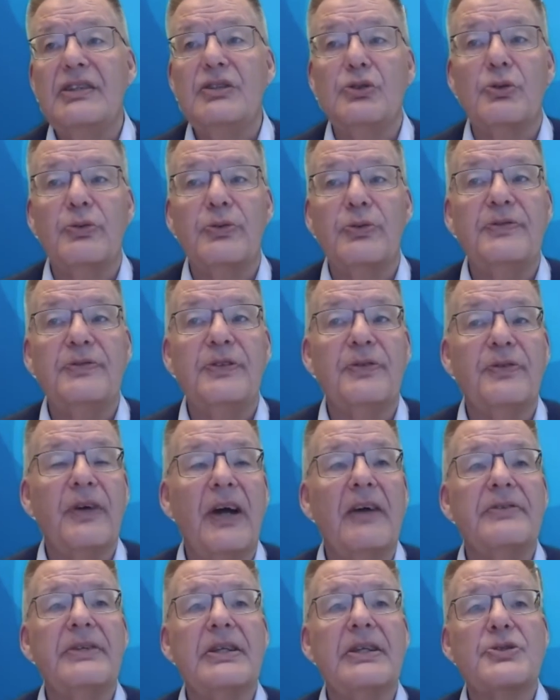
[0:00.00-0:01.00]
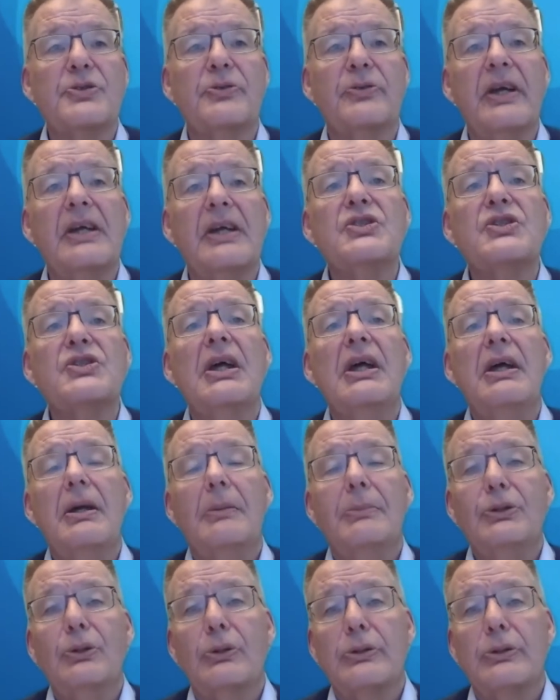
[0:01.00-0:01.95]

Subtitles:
to 55 years of age, but